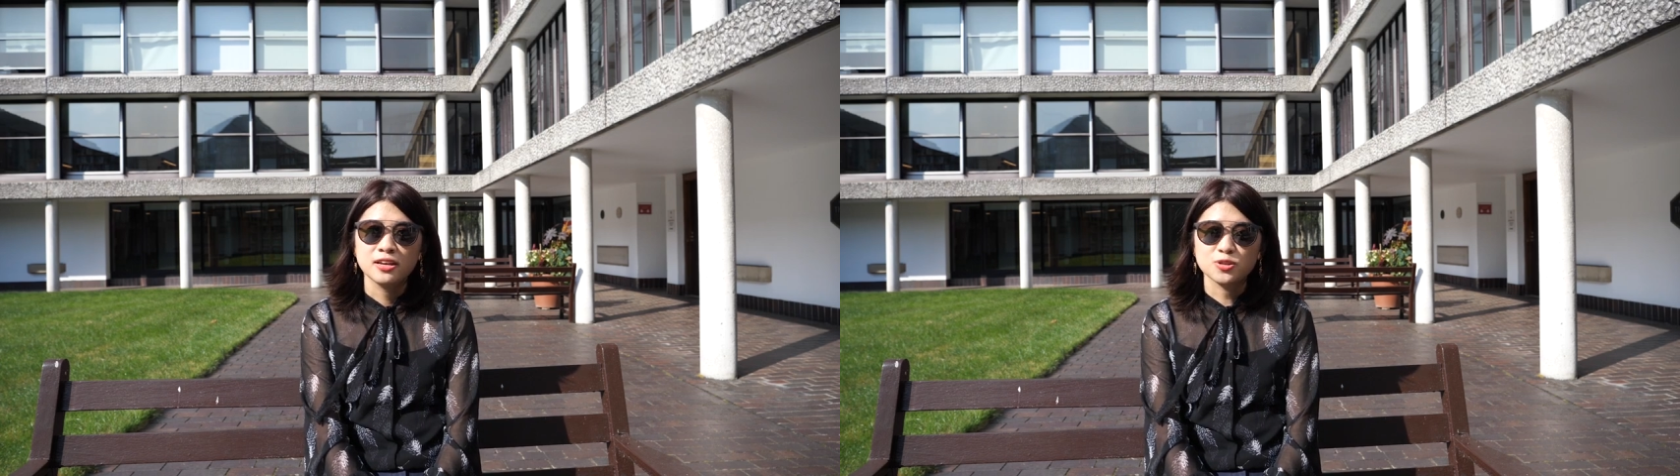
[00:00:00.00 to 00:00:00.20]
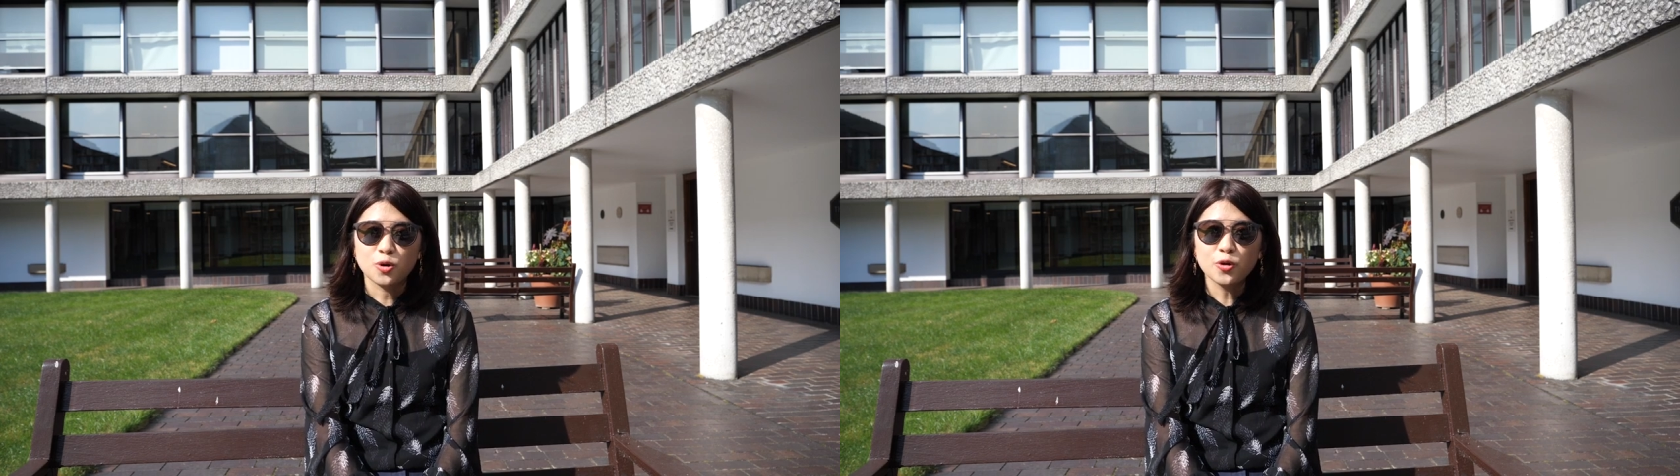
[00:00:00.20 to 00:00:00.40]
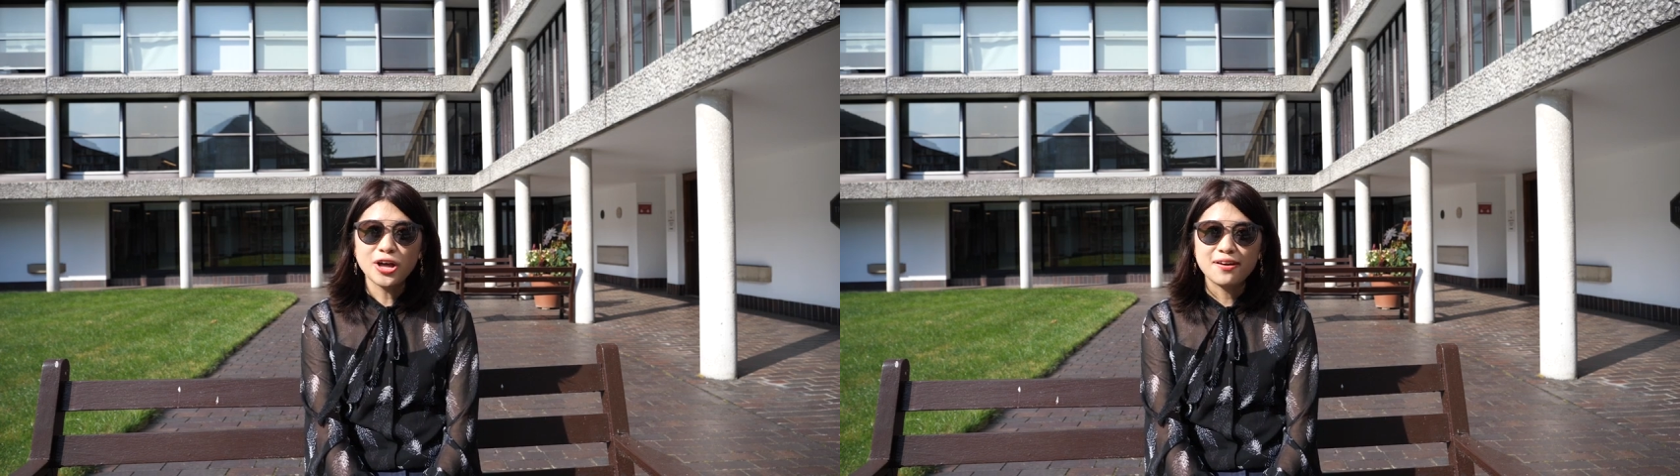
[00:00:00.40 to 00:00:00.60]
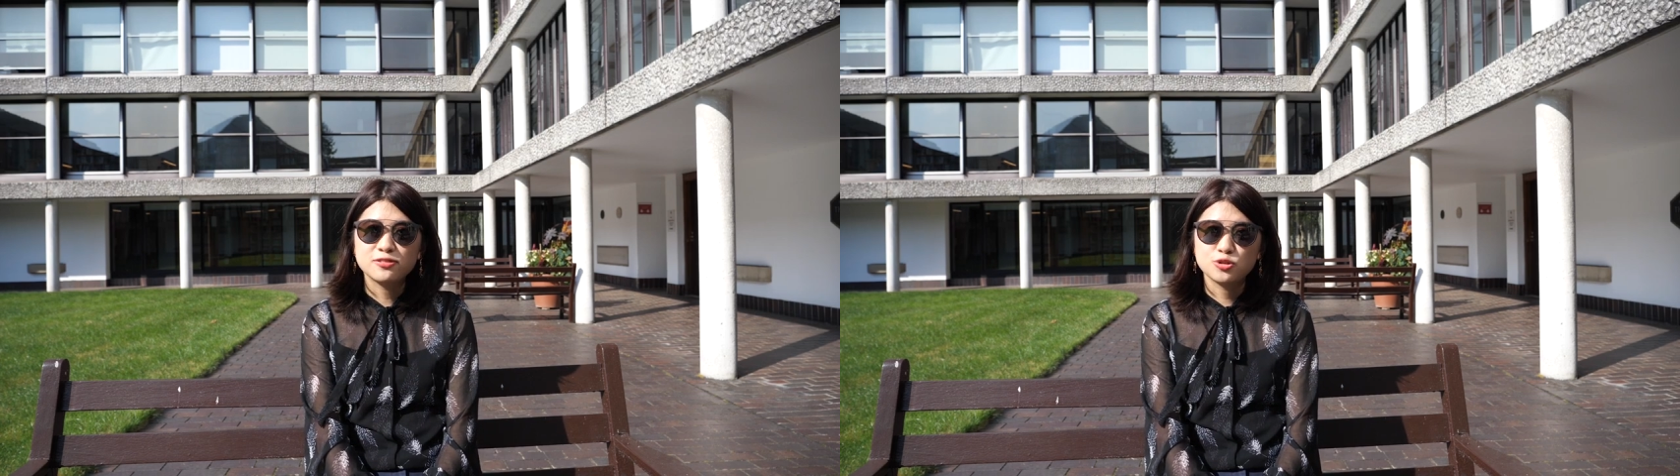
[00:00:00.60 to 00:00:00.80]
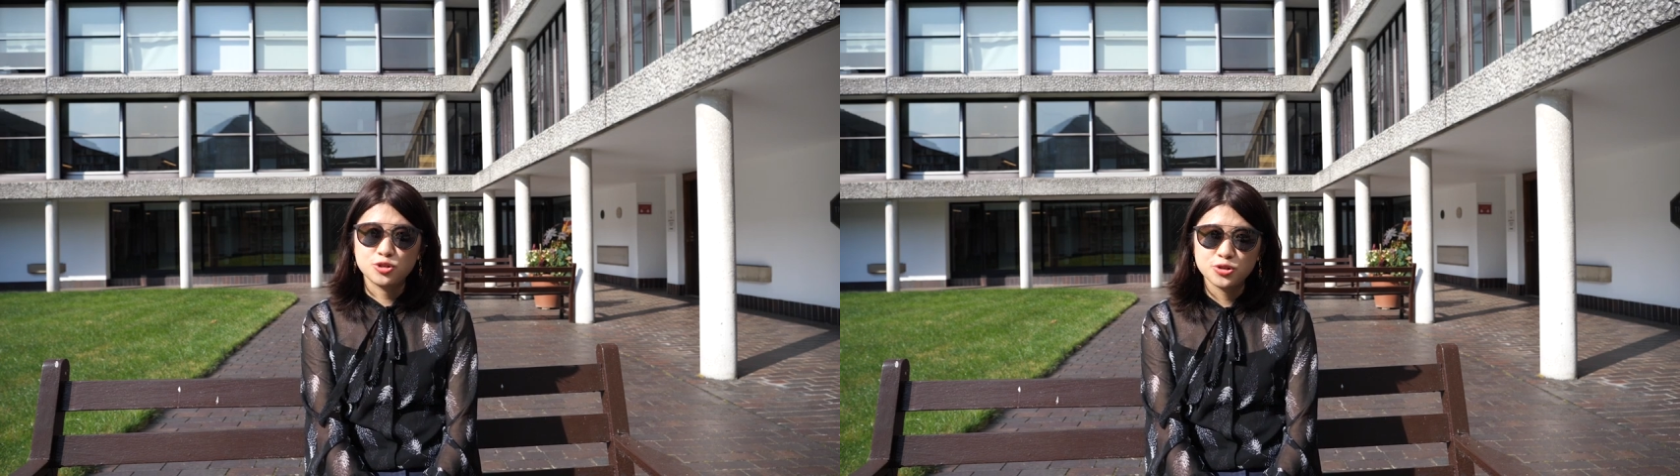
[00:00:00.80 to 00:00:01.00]
So all you
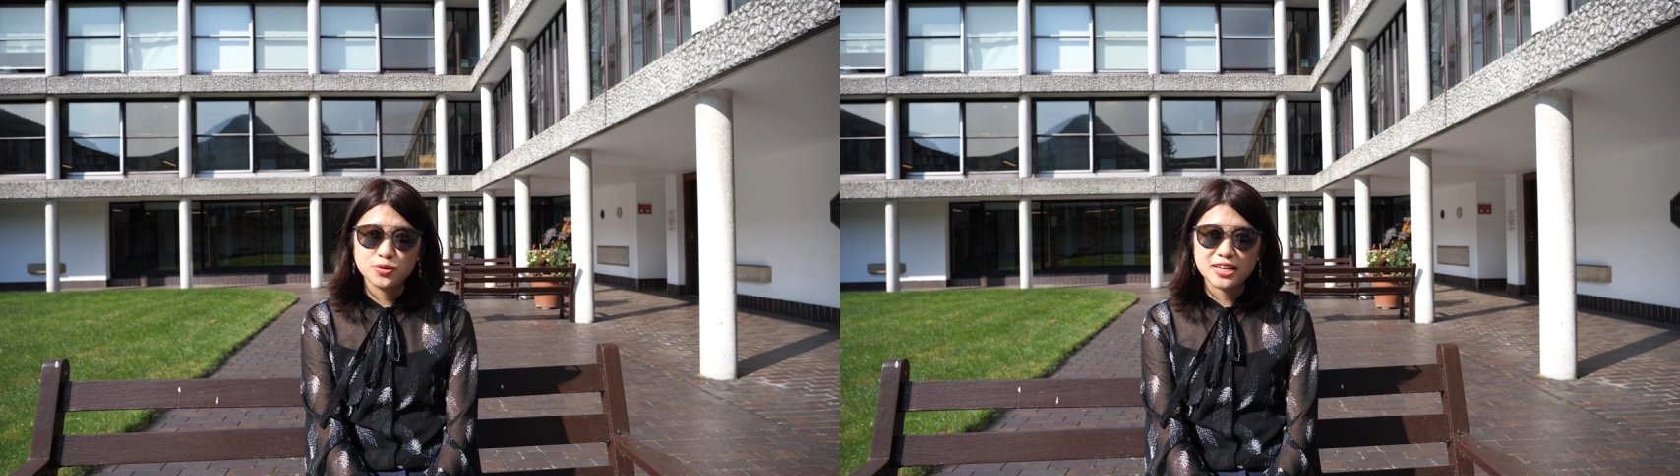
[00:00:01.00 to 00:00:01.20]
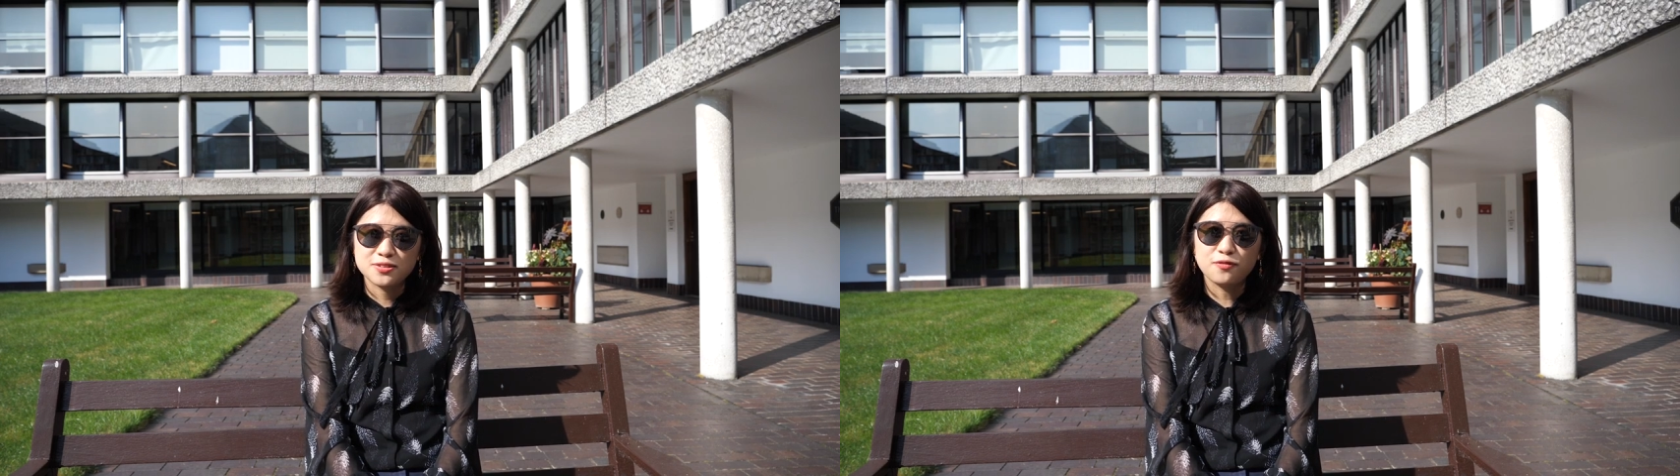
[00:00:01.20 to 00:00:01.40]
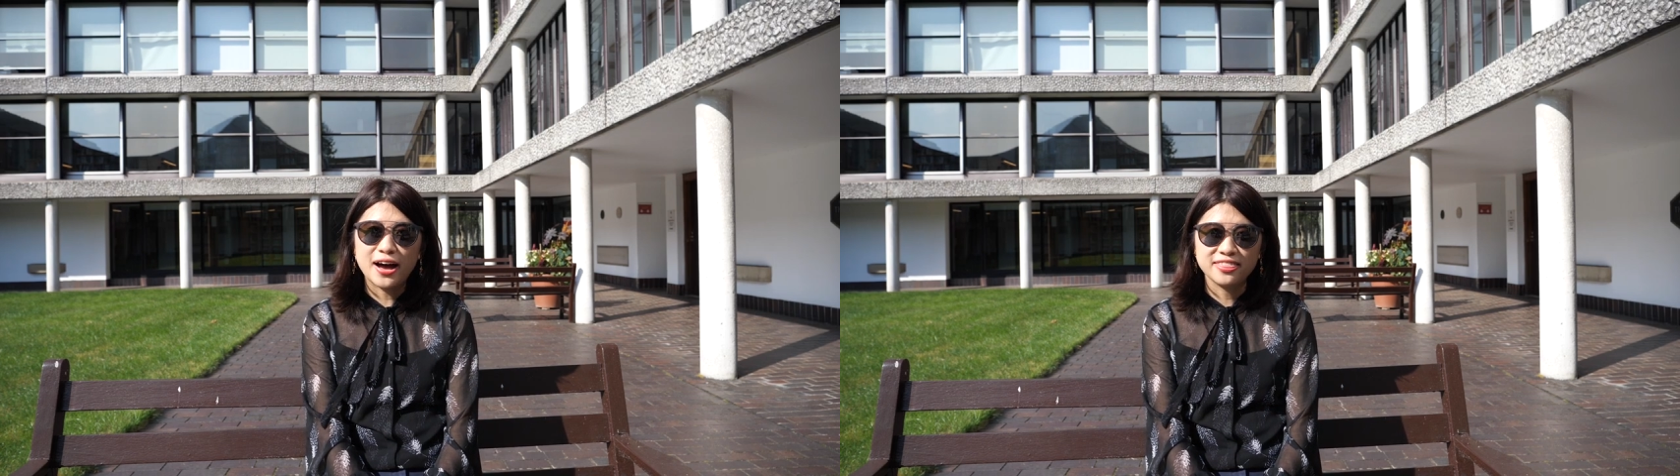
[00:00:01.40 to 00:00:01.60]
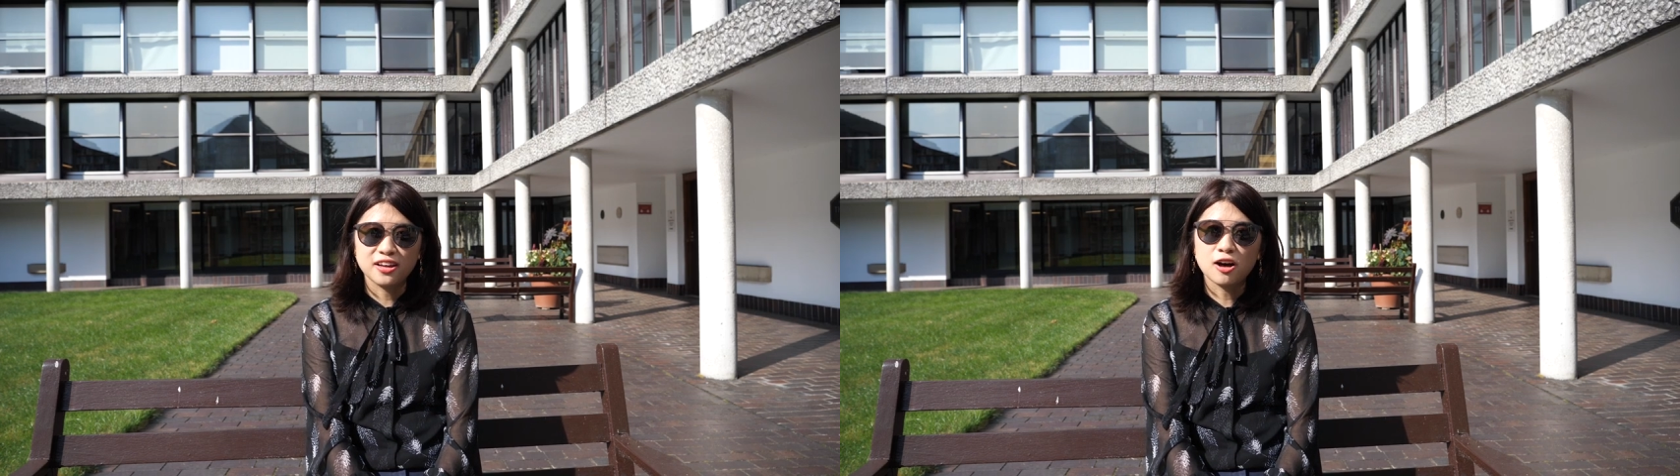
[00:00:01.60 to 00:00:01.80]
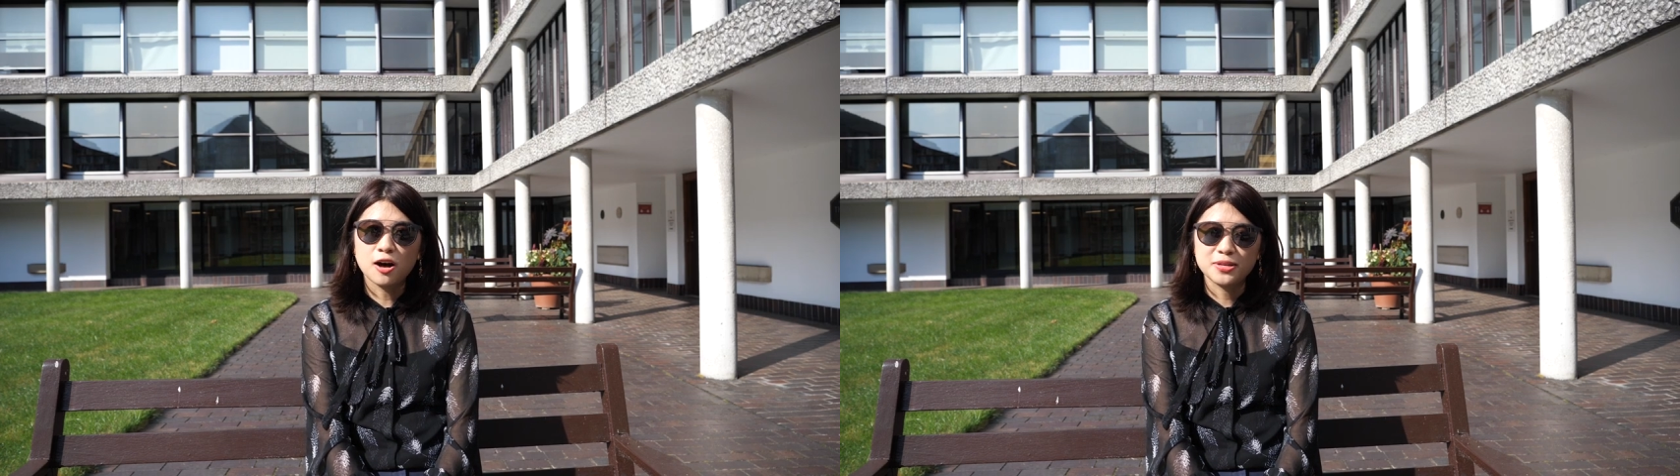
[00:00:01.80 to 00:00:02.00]
have to do is find
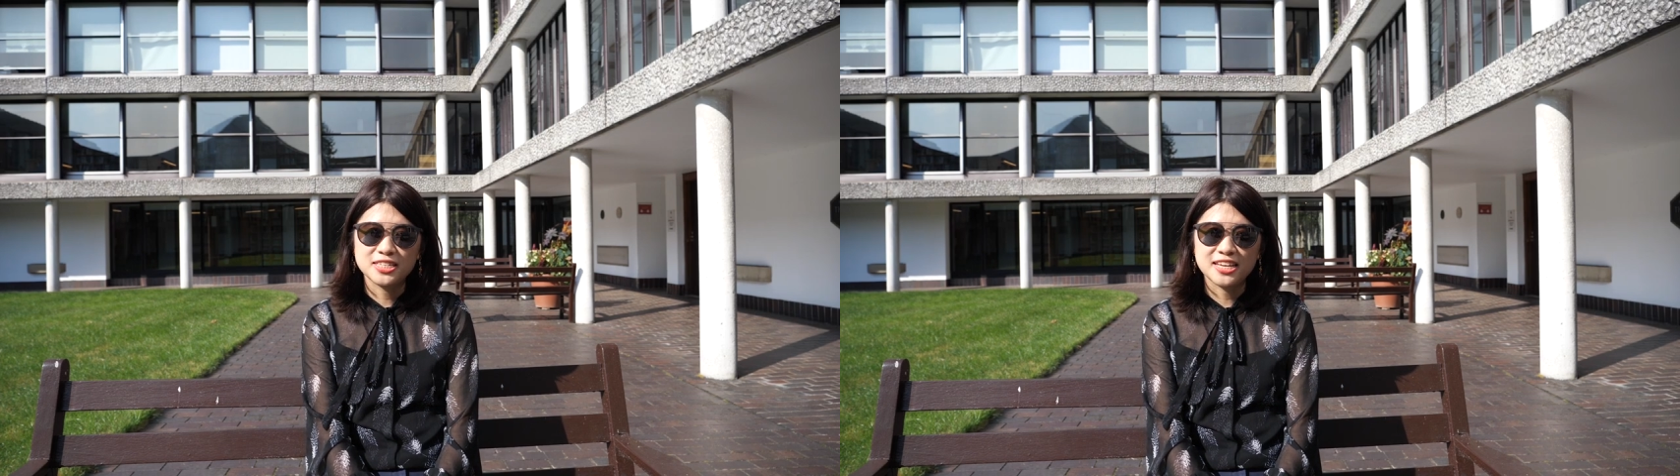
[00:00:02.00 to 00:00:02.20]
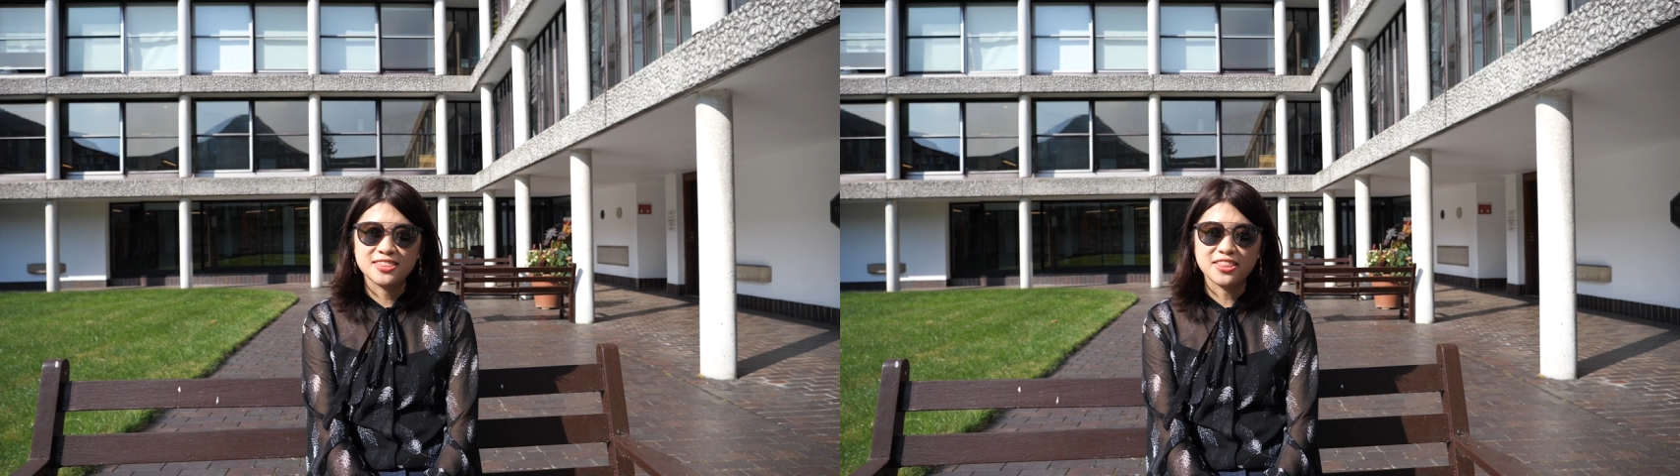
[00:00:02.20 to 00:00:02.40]
the committee